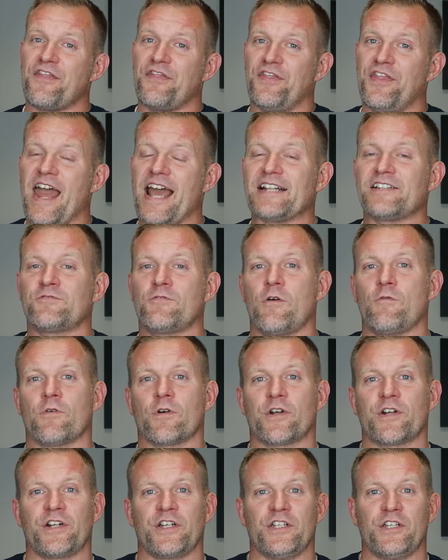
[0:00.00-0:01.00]
that's what
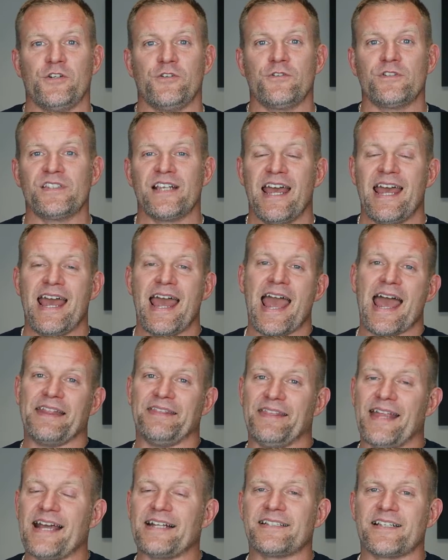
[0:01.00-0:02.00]
we're going to use,
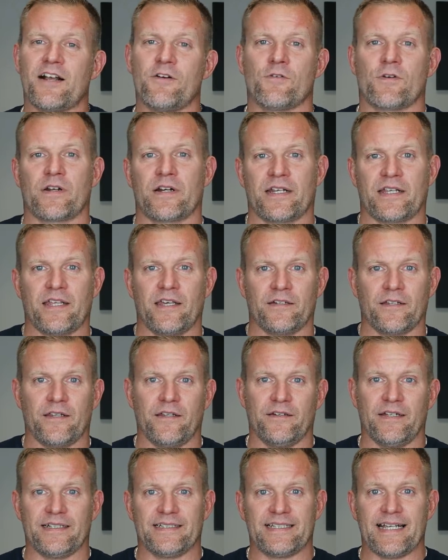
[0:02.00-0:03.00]
and that's how we're going to
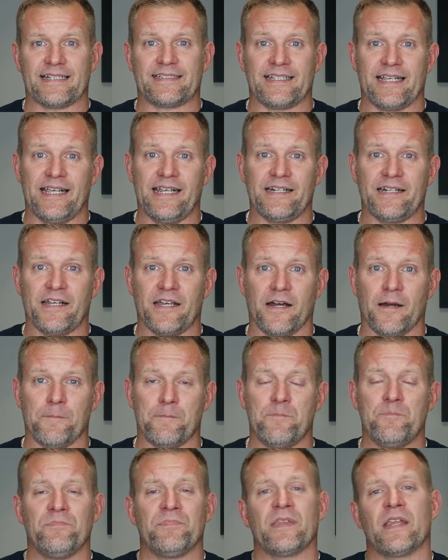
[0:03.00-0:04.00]
calculate debt to income.
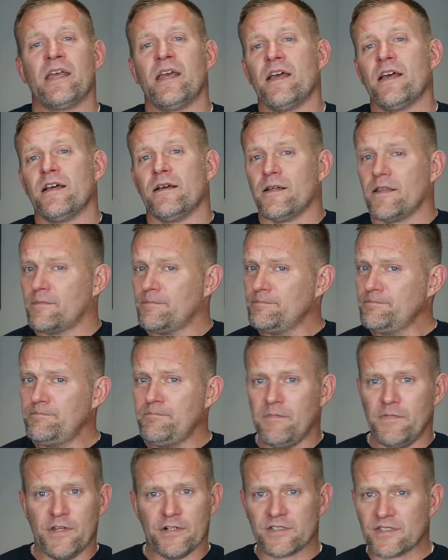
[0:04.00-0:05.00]

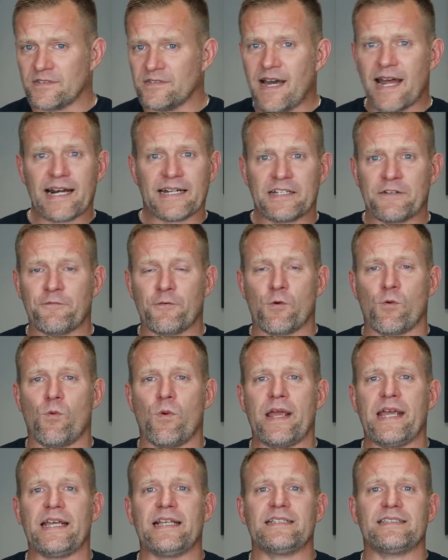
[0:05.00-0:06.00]
There's a lot of different
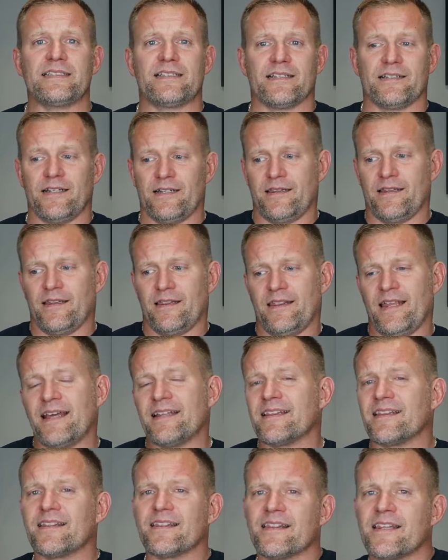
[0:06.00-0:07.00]
ways
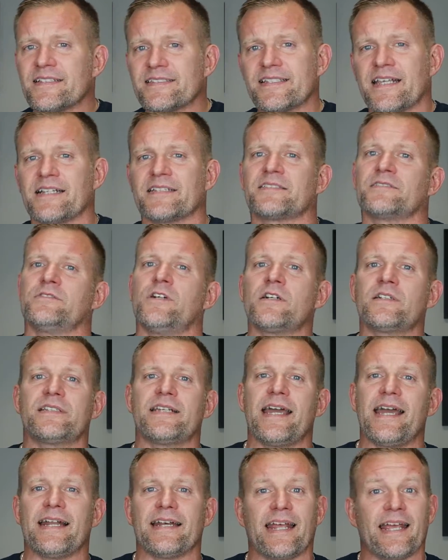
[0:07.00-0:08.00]
that this gets
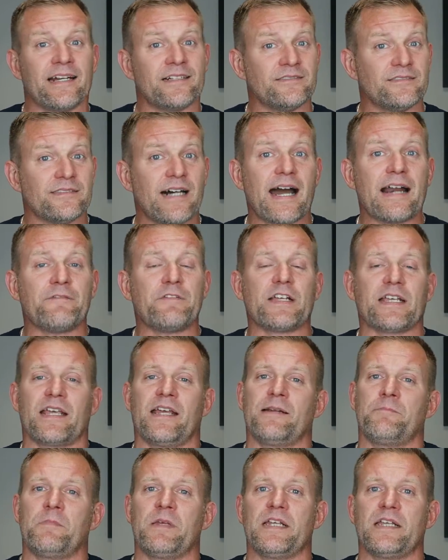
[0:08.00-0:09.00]
looked at, and a lot of it
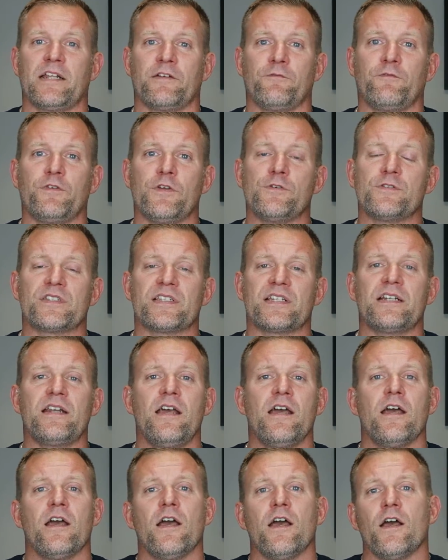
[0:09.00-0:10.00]
can be
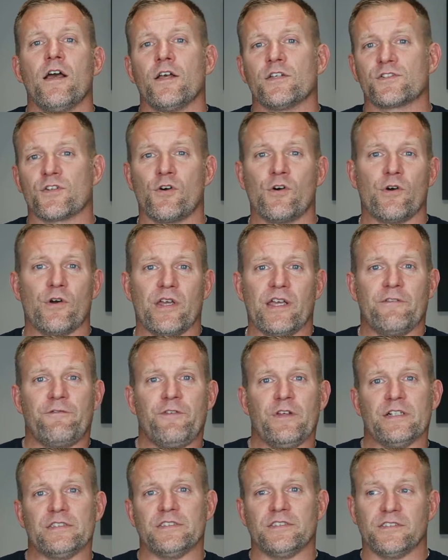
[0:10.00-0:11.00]
confusing. So
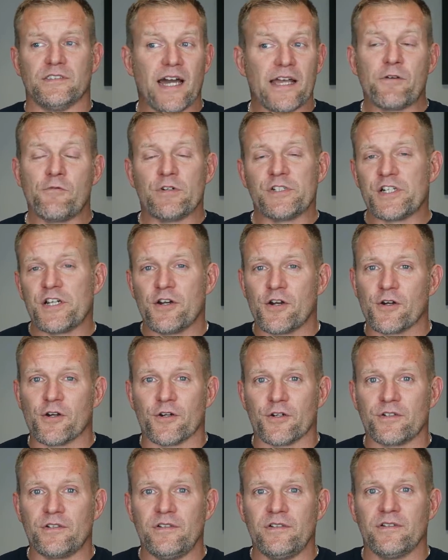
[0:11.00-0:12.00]
if you like what you
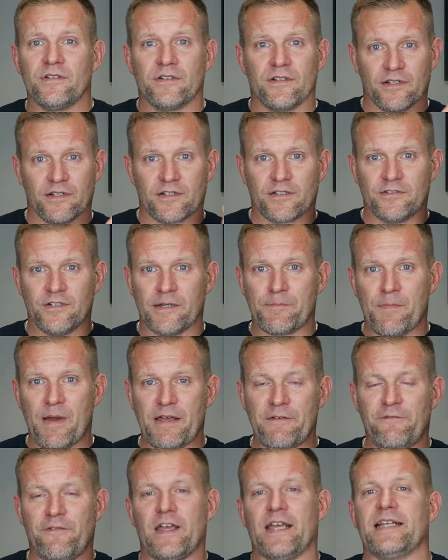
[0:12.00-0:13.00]
heard, click
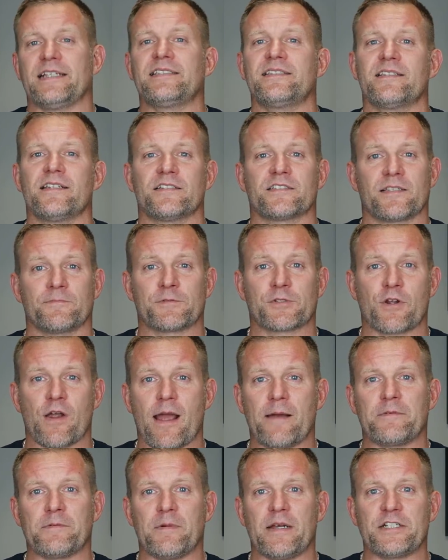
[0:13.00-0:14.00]
my face,
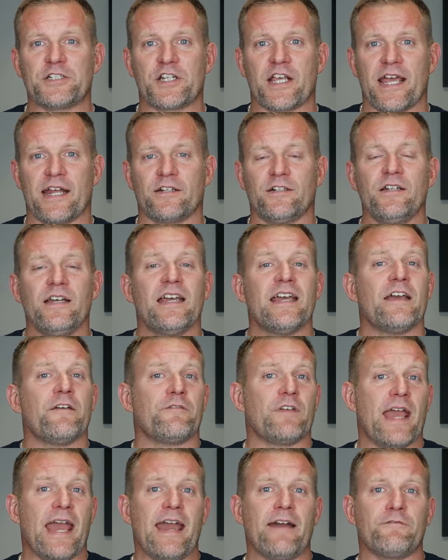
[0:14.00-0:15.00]
subscribe to my channel.
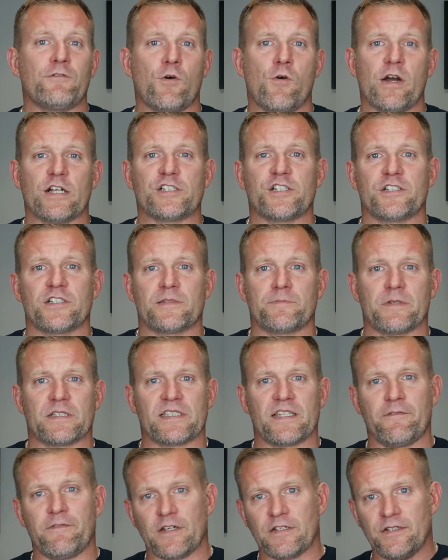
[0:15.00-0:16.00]
If you have questions
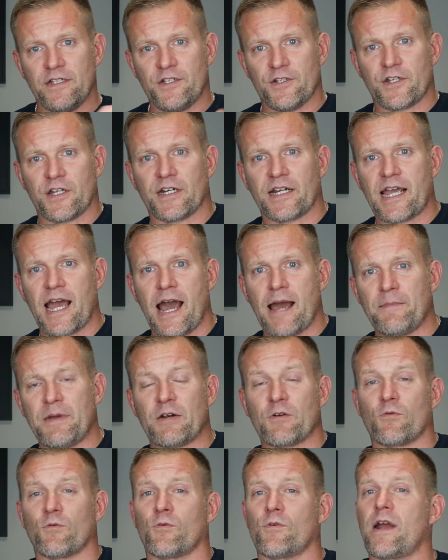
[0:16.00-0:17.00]
specifically, you can
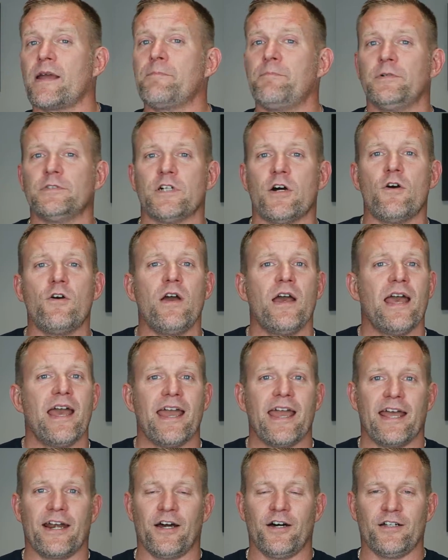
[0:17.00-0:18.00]
comment right below
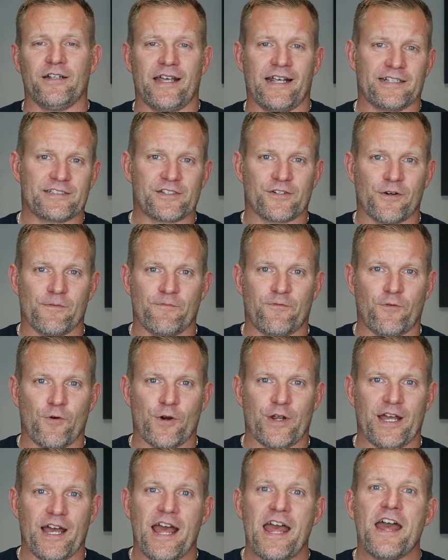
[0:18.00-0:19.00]
and I'll answer them
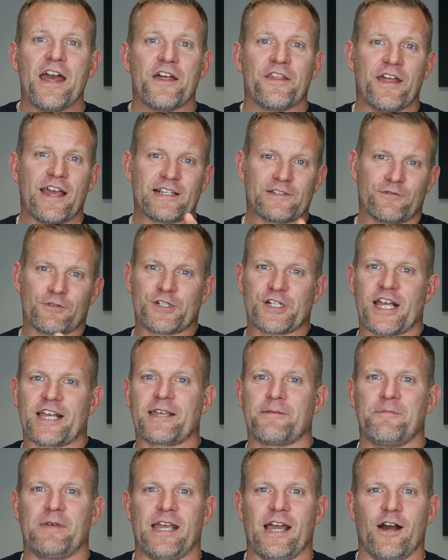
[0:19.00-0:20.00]
for you. Thanks for
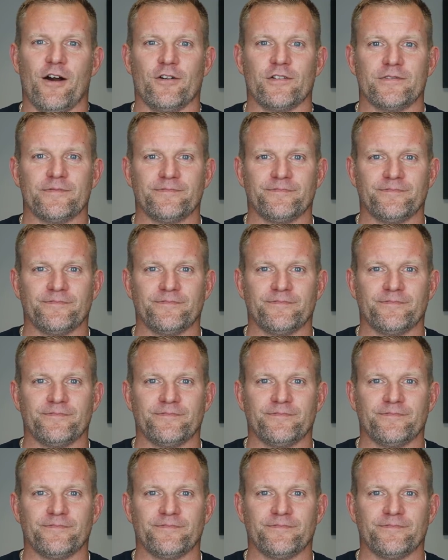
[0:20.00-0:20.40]
checking me out.